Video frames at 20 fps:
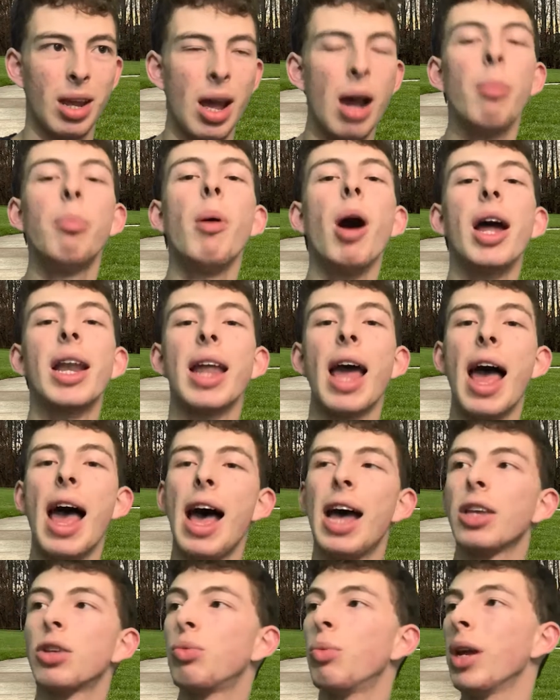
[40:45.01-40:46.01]
But
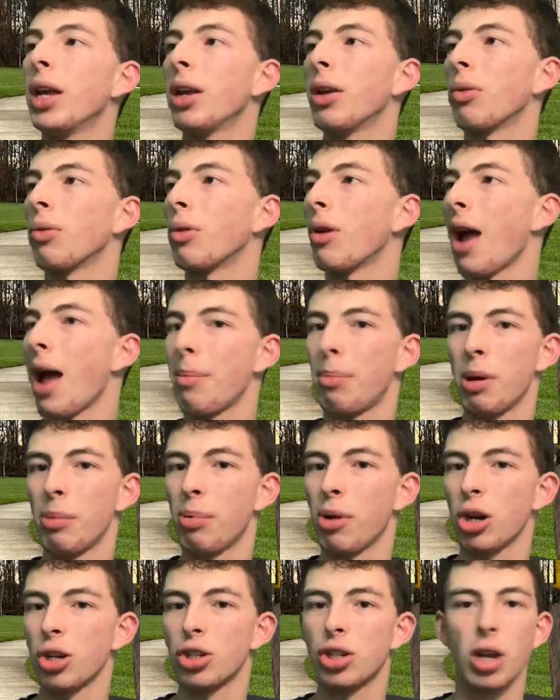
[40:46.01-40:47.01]
as we wrap up
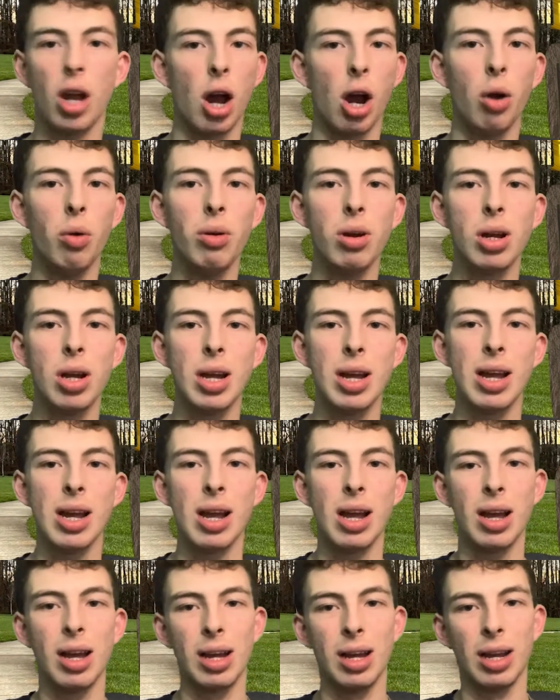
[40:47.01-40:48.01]
our show,
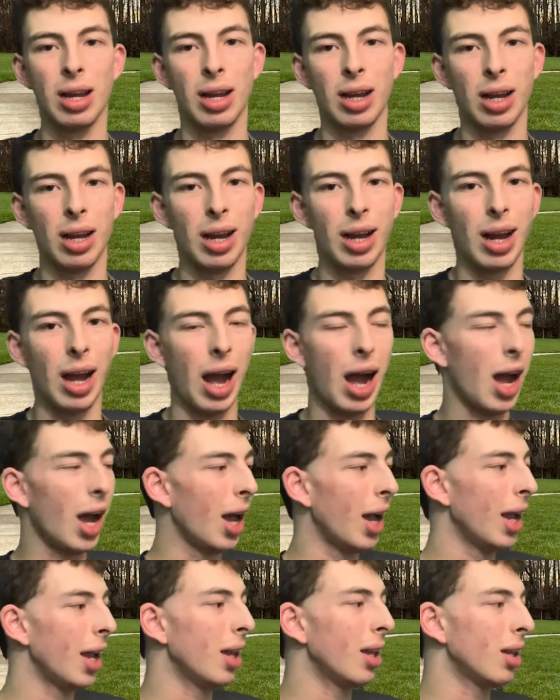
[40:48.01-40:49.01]

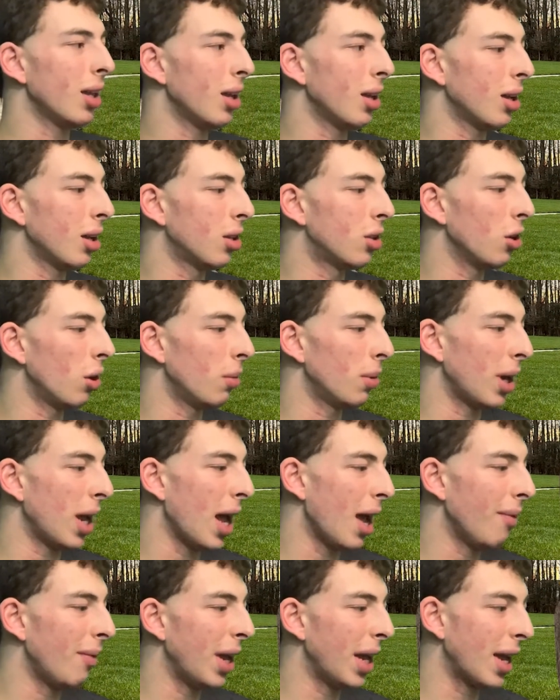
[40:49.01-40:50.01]
I don't
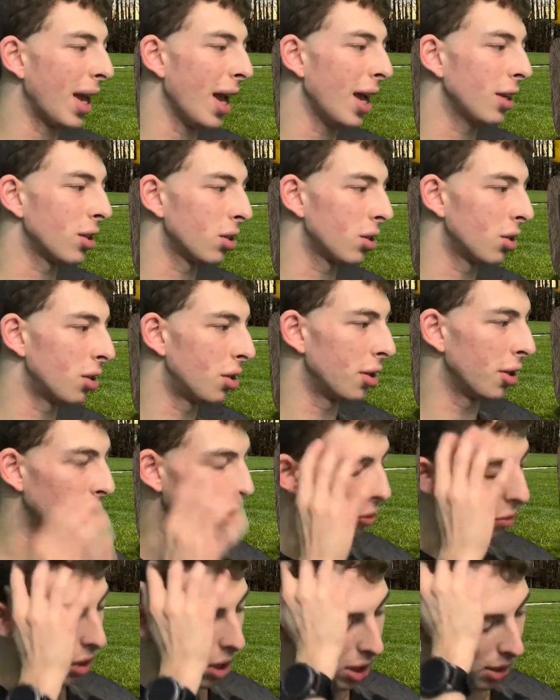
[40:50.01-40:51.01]
have a guest
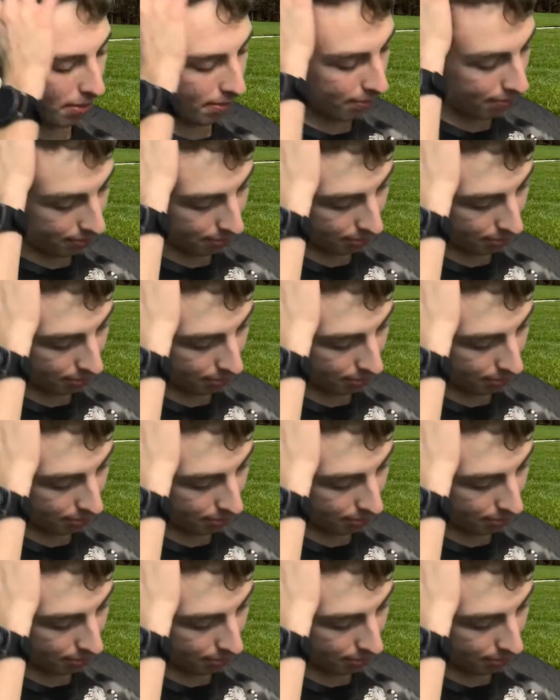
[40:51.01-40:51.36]
to,